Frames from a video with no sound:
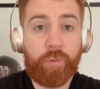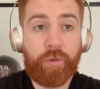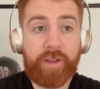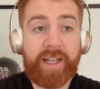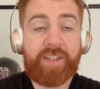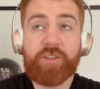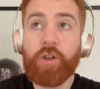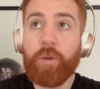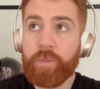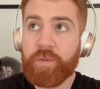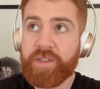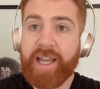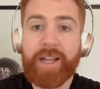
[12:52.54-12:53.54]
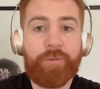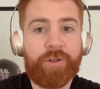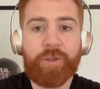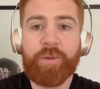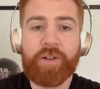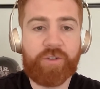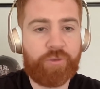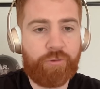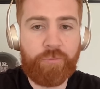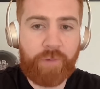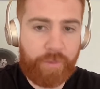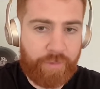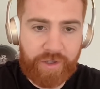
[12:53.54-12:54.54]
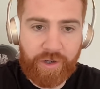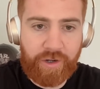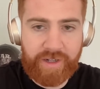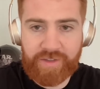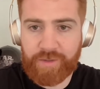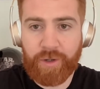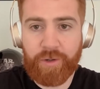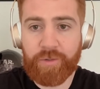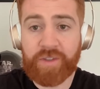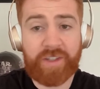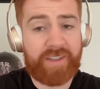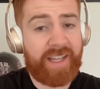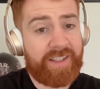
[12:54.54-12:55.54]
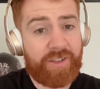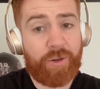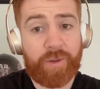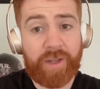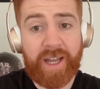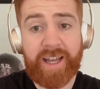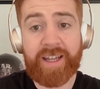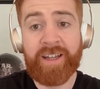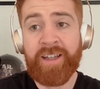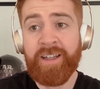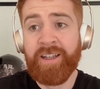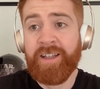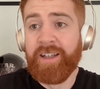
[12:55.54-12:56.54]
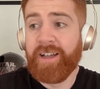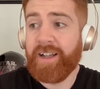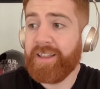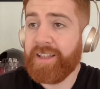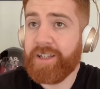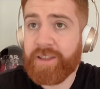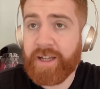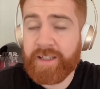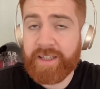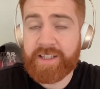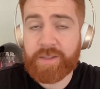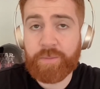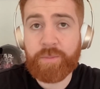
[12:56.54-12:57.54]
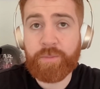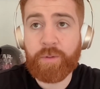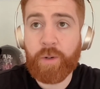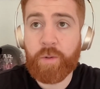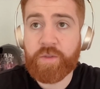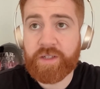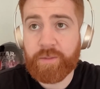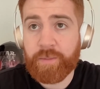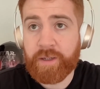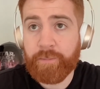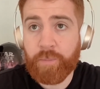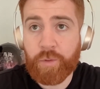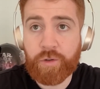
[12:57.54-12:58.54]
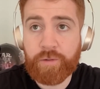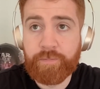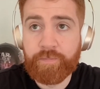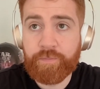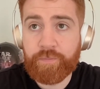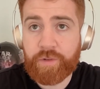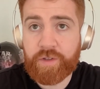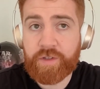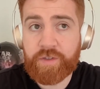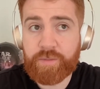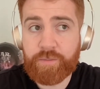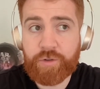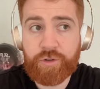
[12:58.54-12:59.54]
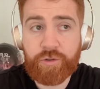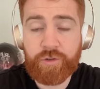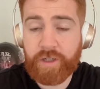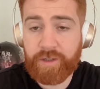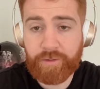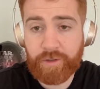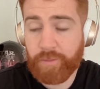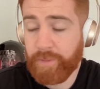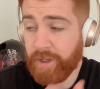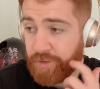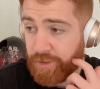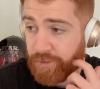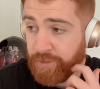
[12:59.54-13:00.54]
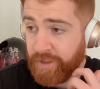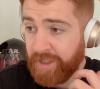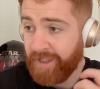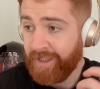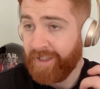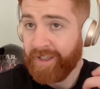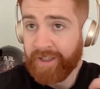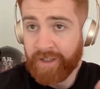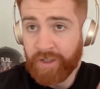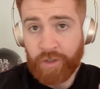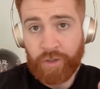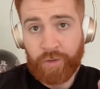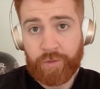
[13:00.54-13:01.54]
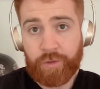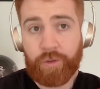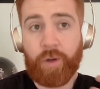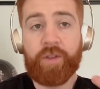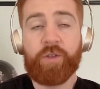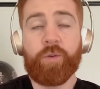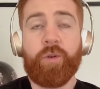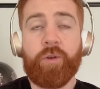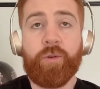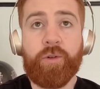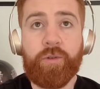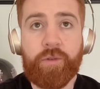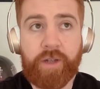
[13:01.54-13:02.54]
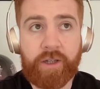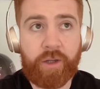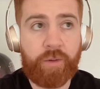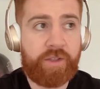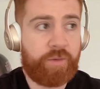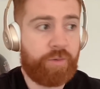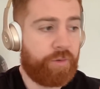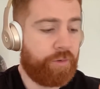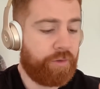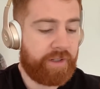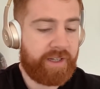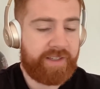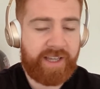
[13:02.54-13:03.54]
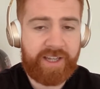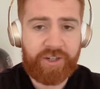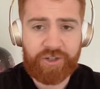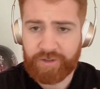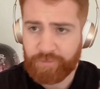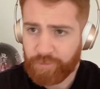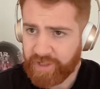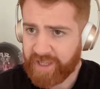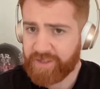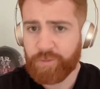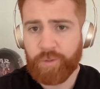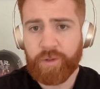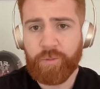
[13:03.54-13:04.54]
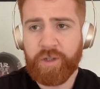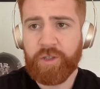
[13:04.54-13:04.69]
let's stop saying we're doing Scrum when we're not, I suppose, because that's okay. And I think that needs to be promoted a bit more, because I'm sure, I don't know about you, I go into an organization, yes, we're